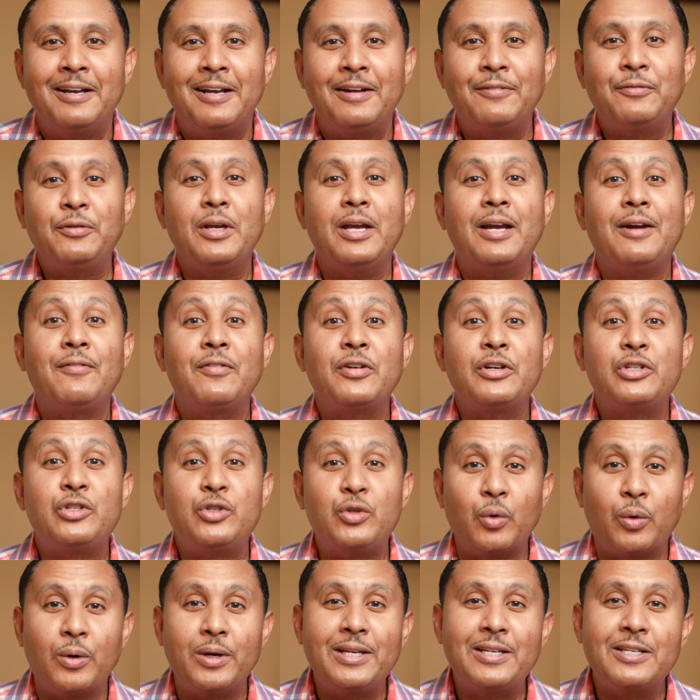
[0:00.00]
Have you ever
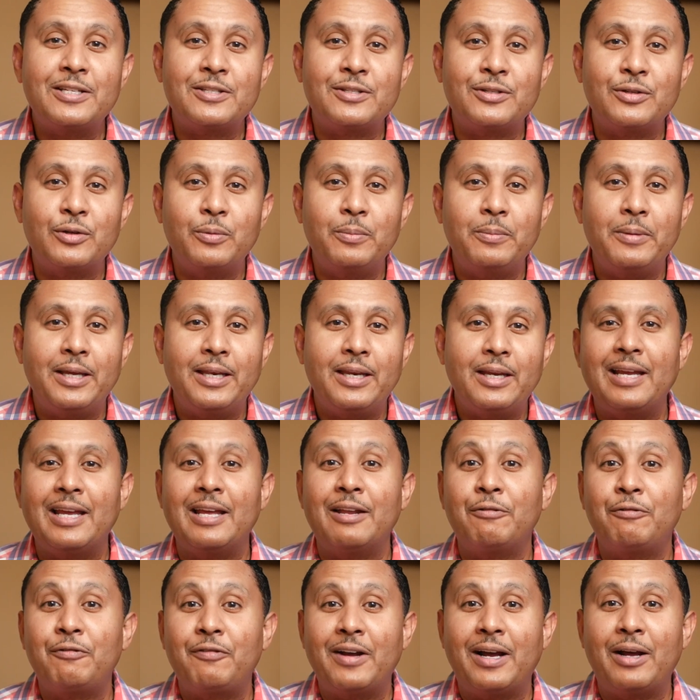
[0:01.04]
joined a Zoom meeting
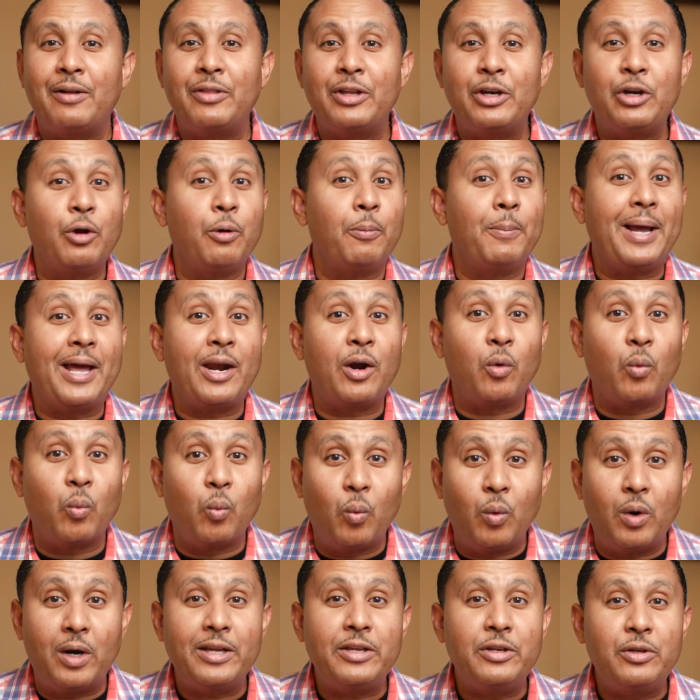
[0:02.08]
and found that no matter
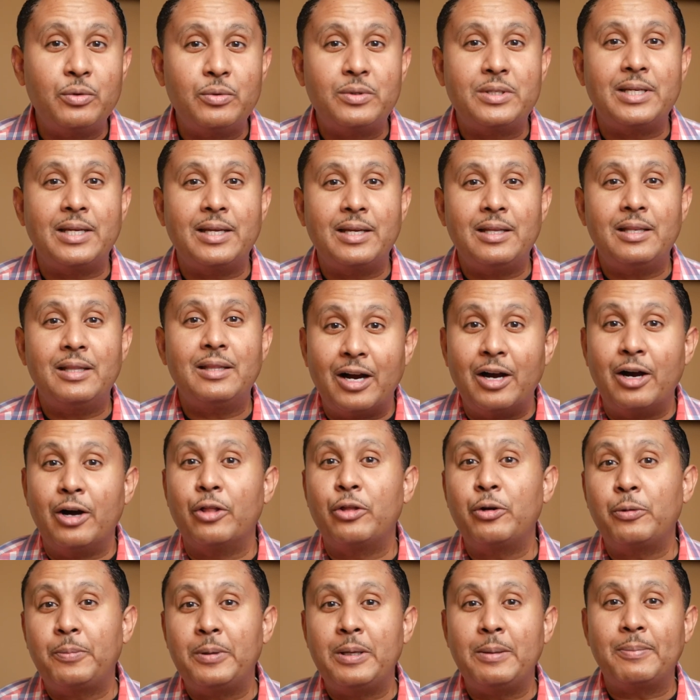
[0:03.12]
what you did,
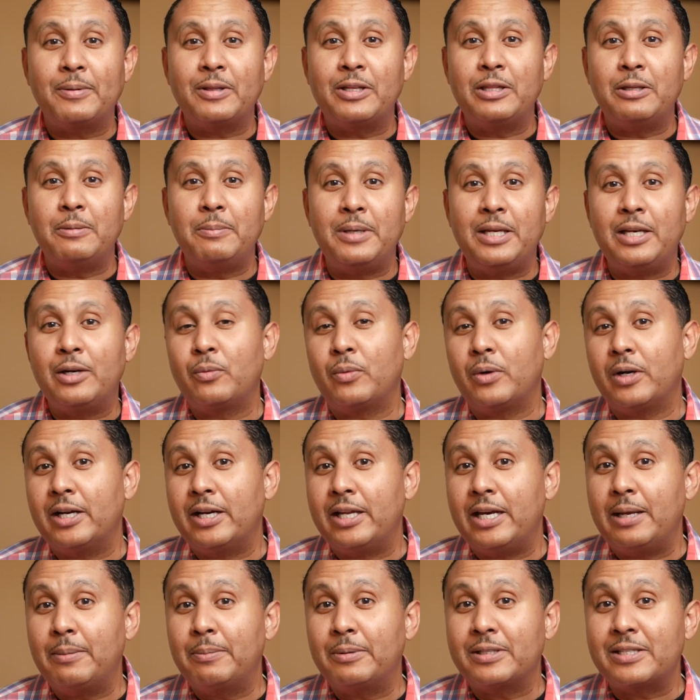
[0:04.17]
other people in the meeting were
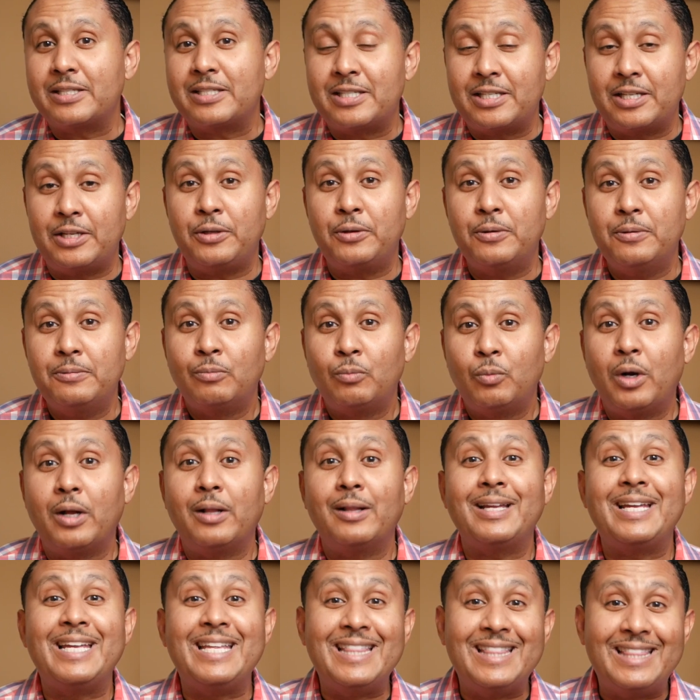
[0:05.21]
unable to see you?
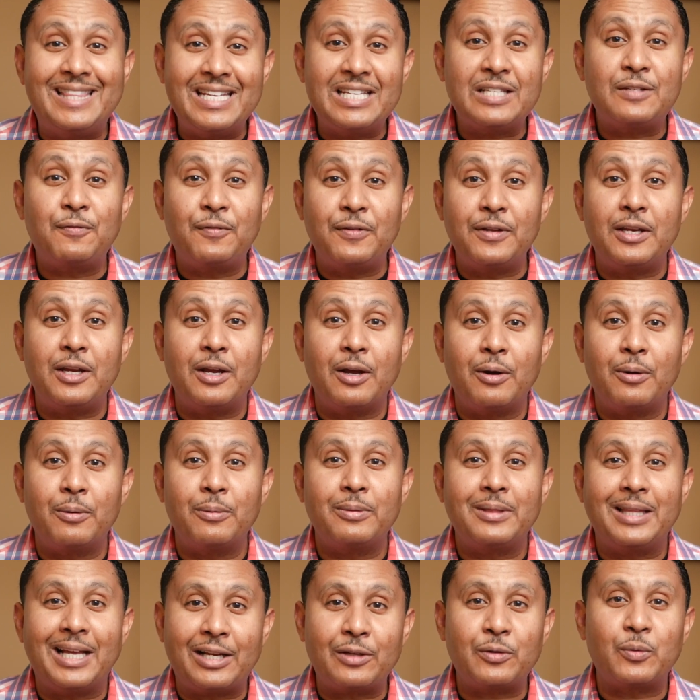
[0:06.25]
Well, in this video,
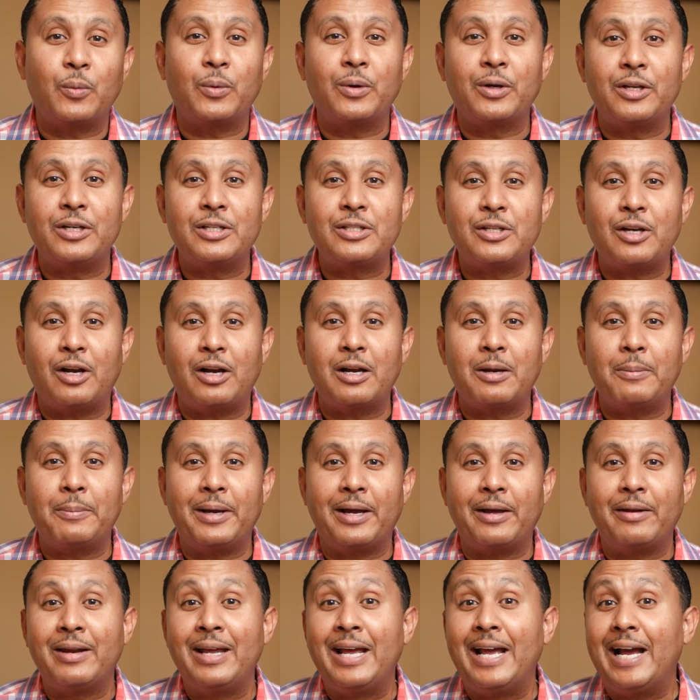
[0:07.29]
that's what we're going to talk
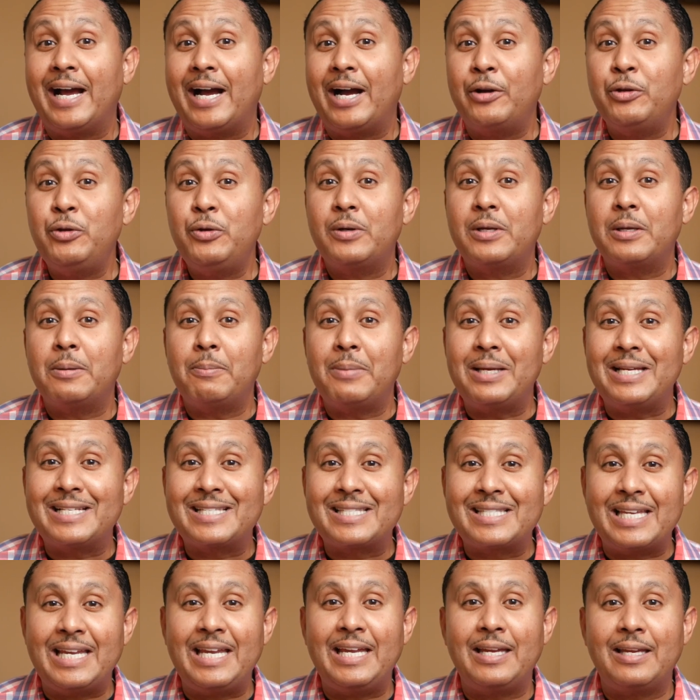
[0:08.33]
about: how you can be
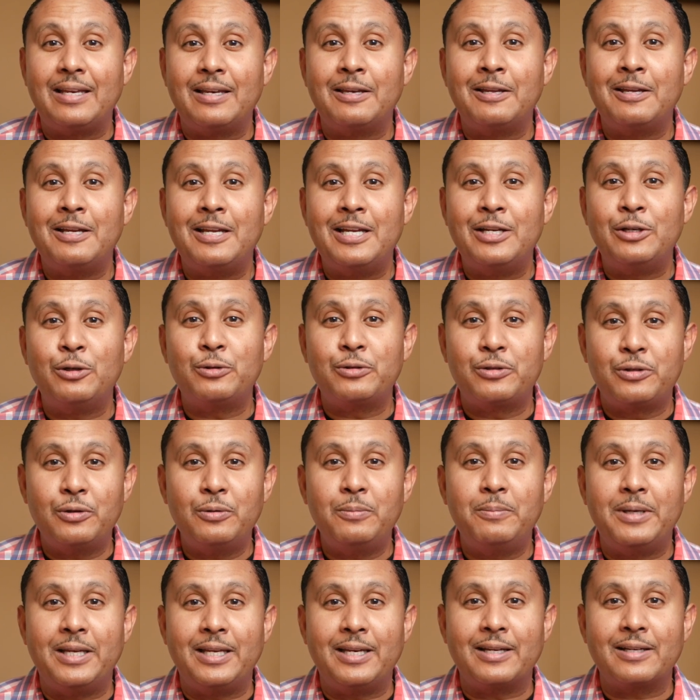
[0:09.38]
seen in your Zoom
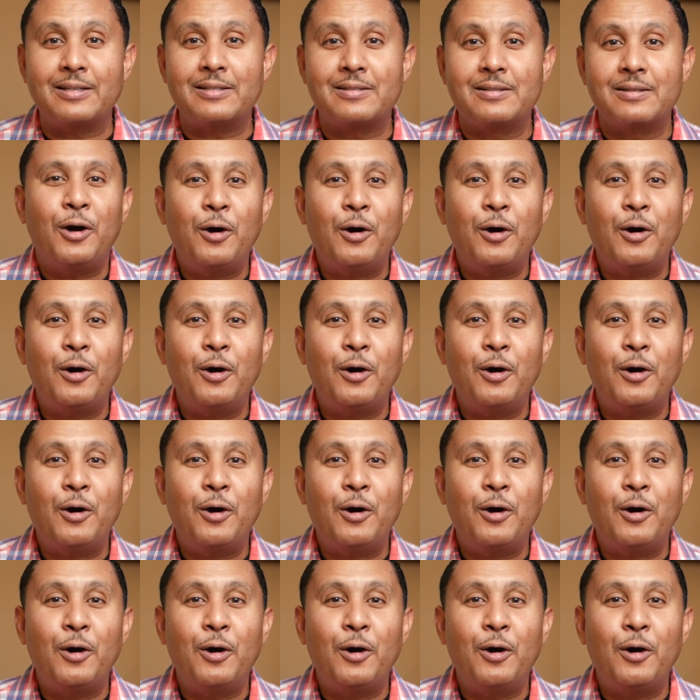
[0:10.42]
meetings.